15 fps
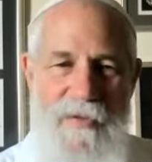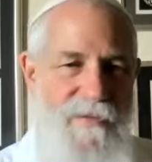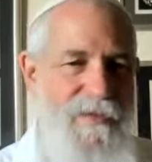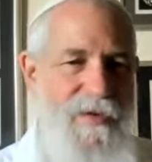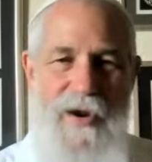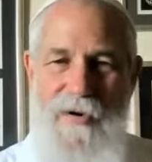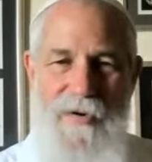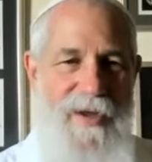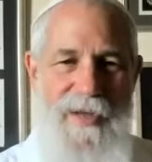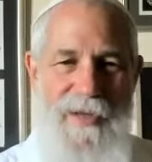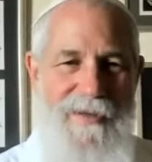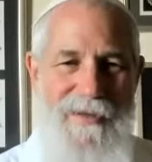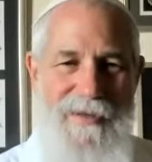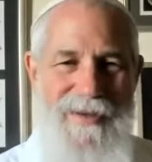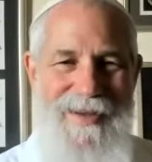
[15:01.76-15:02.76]
very,
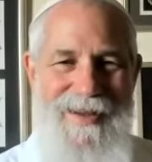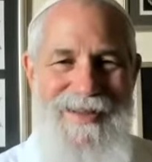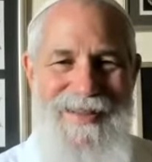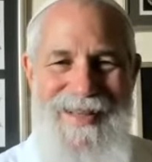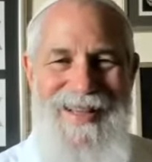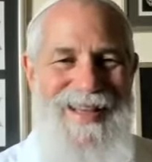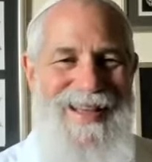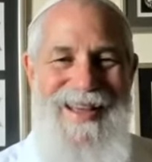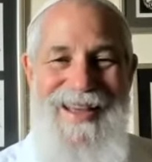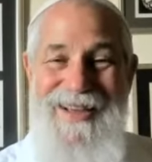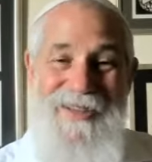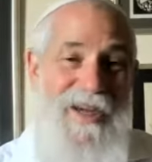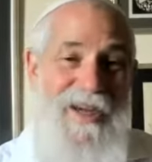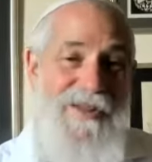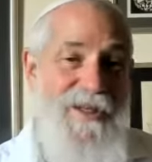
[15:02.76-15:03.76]

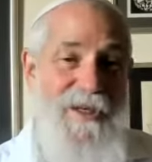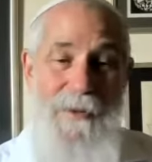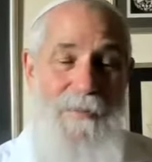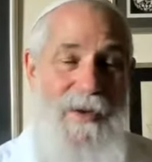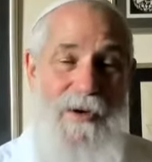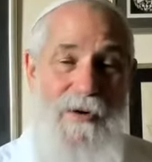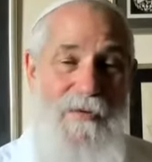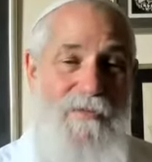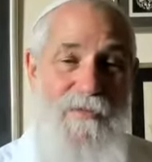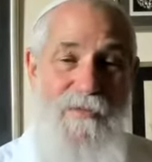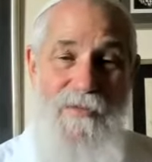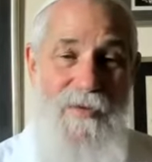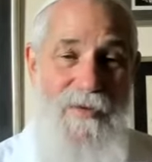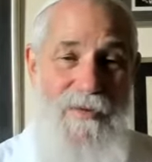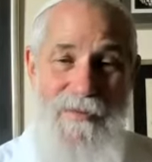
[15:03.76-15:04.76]
it doesn't appear
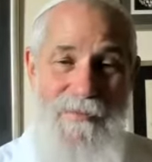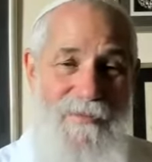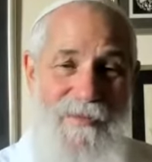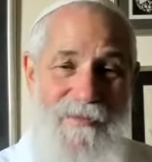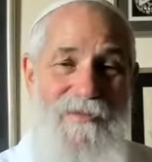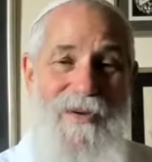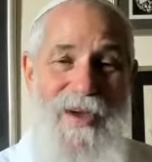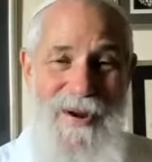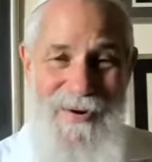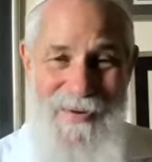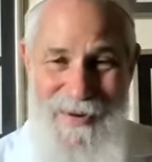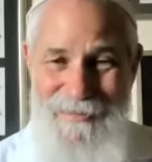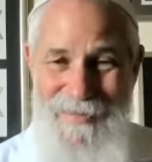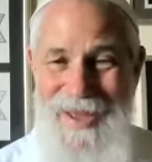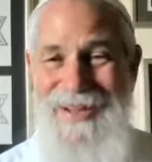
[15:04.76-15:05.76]

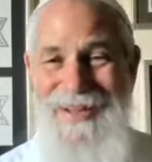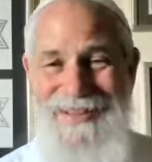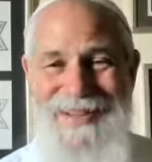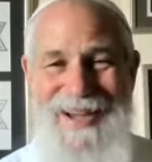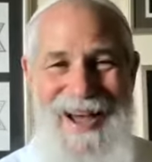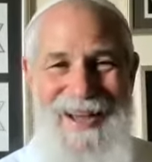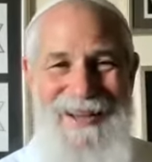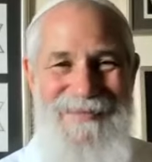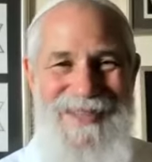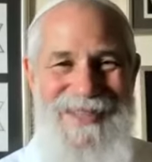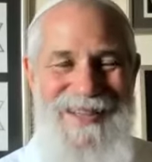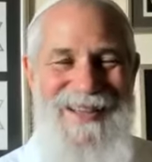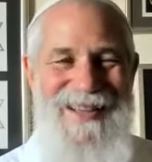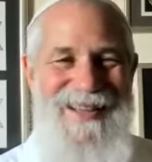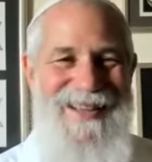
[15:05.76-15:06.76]
very many
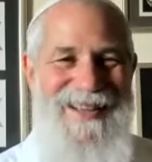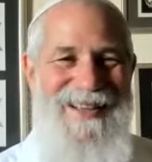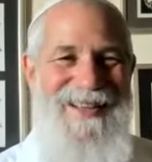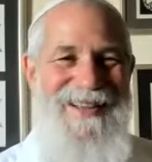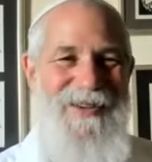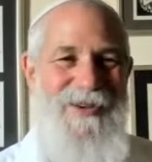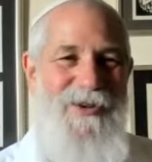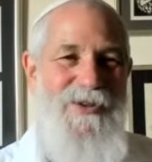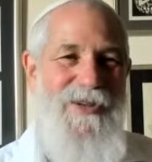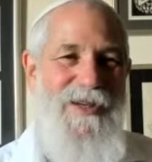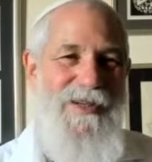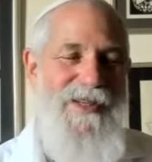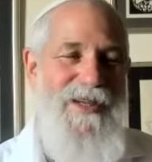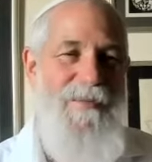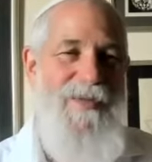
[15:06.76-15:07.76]
times.
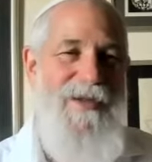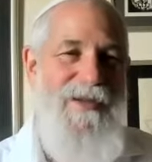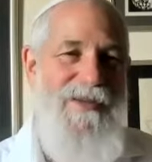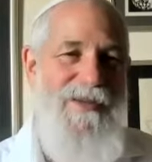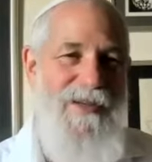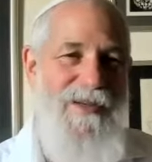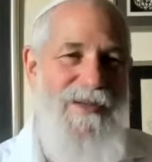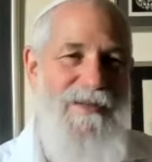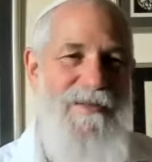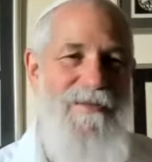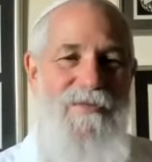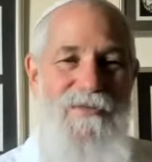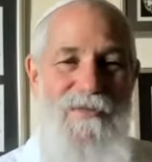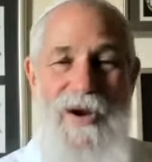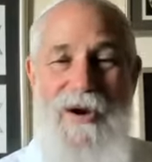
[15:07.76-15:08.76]
Usually something is just
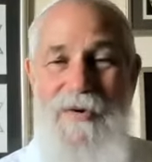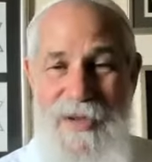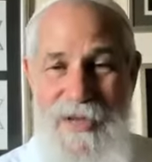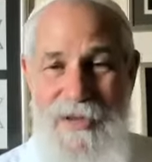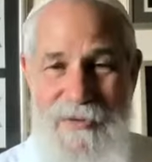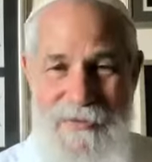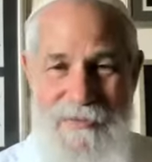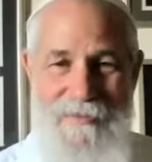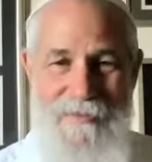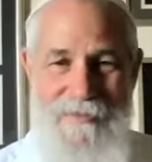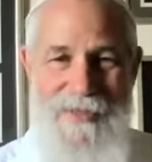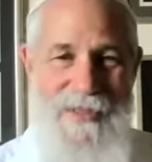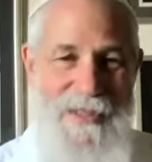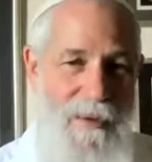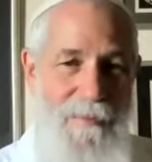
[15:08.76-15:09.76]
very
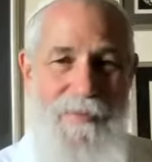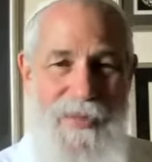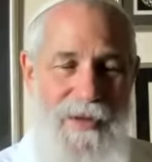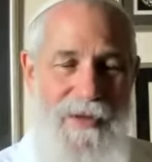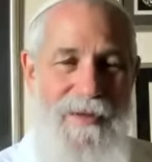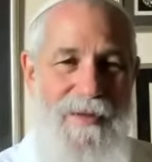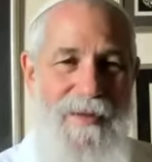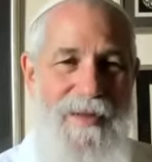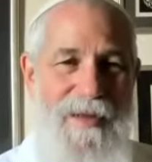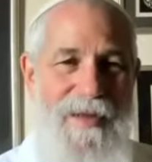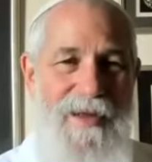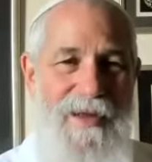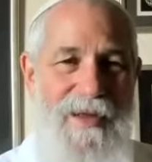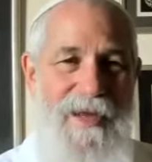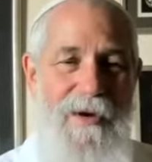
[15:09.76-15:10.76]
something.
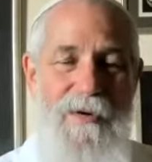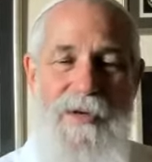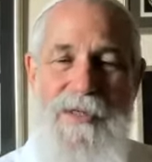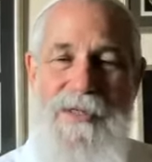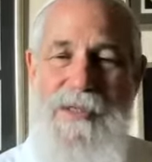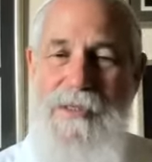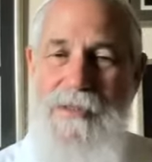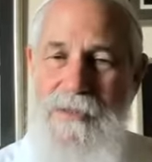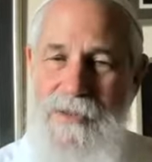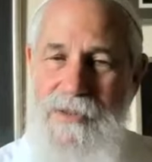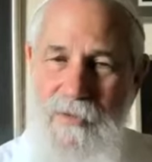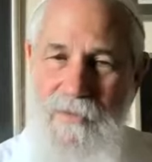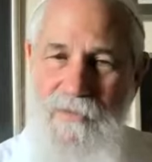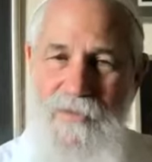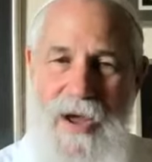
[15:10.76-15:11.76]
Here it's
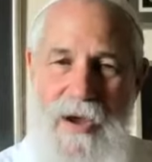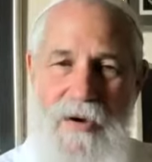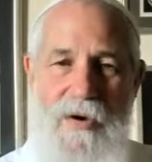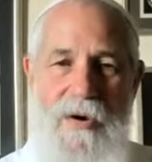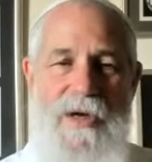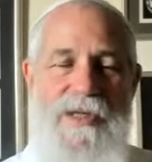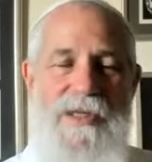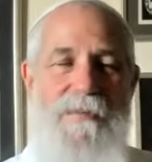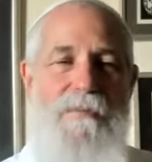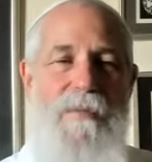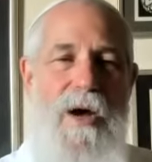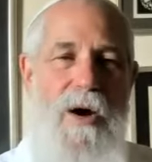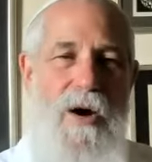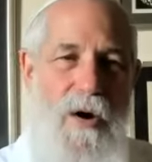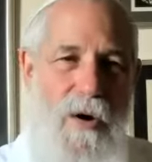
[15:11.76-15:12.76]
tovah ha'oretz
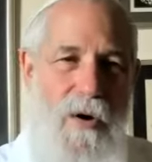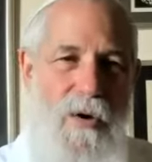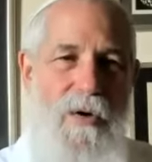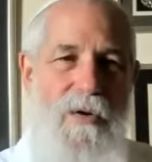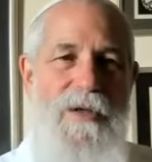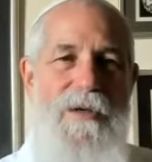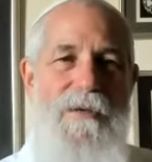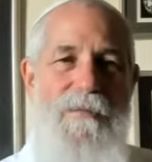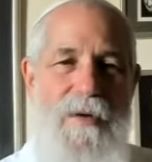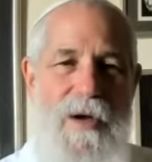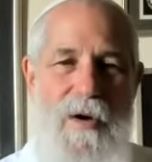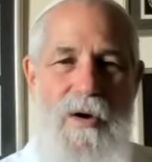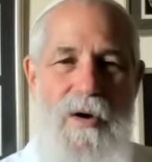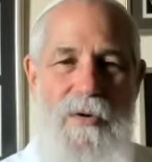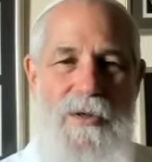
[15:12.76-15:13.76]
ma'od
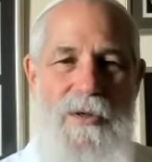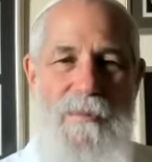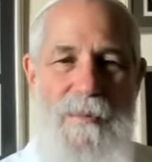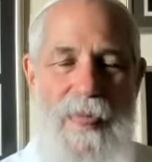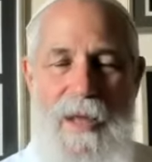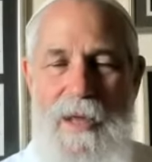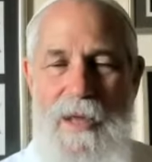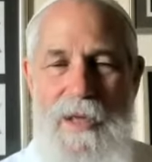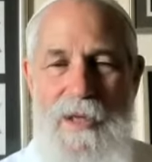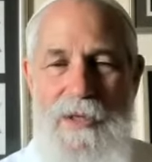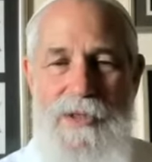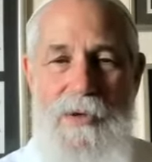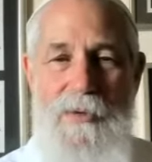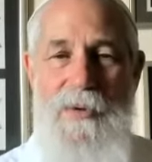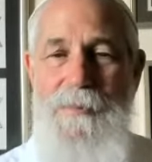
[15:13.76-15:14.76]
ma'od.
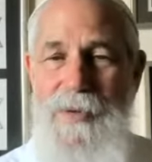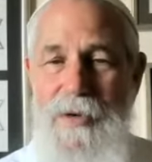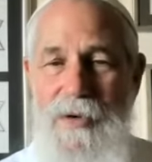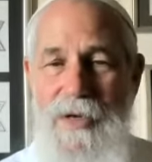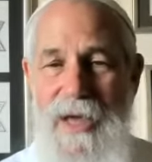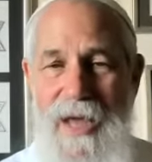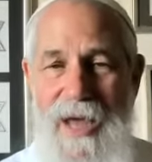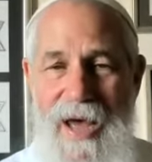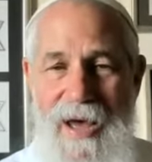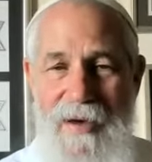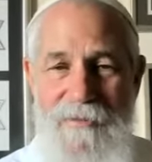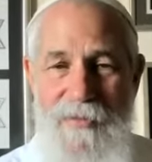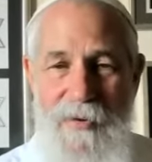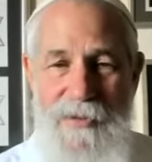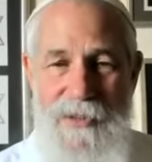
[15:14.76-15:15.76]
So in Pirkei
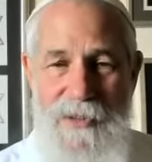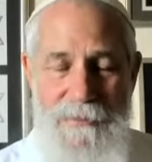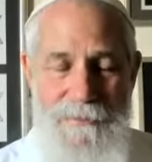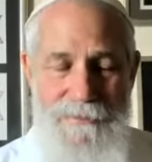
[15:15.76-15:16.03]
Avot,